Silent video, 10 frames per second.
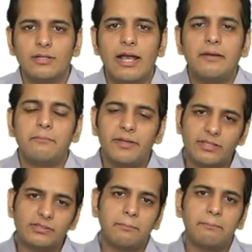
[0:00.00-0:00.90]
and
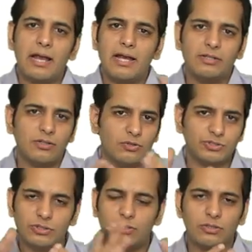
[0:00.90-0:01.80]
makes a pant or
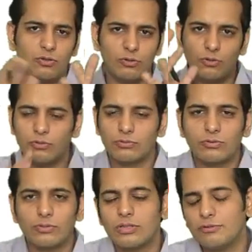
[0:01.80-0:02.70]
shirt or
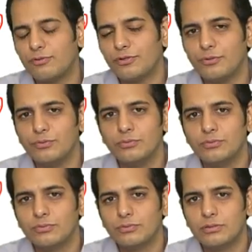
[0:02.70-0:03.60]
kurta for you,
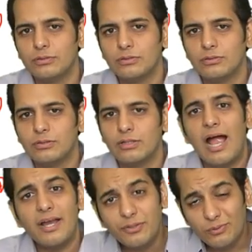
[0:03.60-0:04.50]

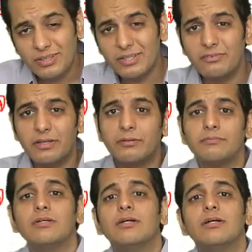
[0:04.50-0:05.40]
and you give
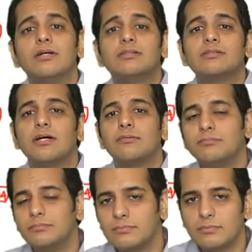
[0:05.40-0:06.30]
him
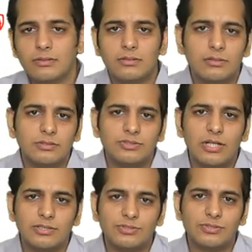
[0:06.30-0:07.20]
some
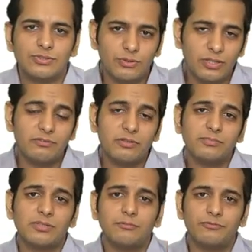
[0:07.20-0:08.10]
charges, you give him
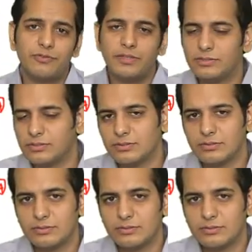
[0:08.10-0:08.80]
some fees.